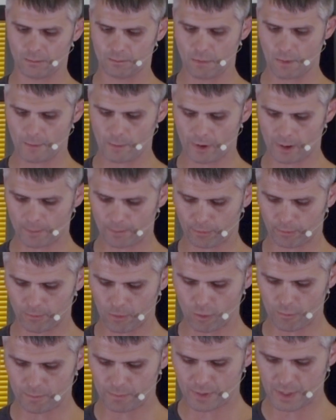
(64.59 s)
but we want to
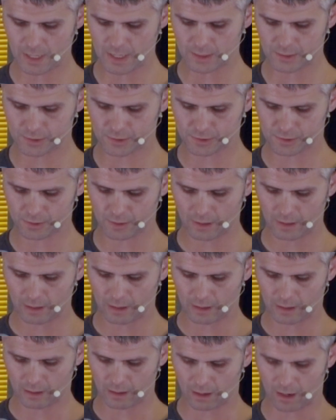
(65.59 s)
promote peace
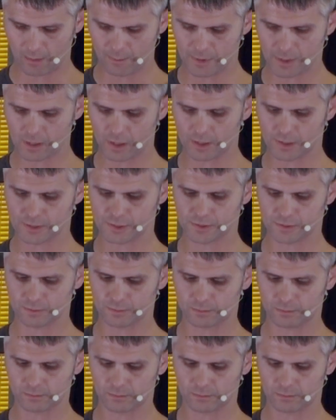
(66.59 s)
because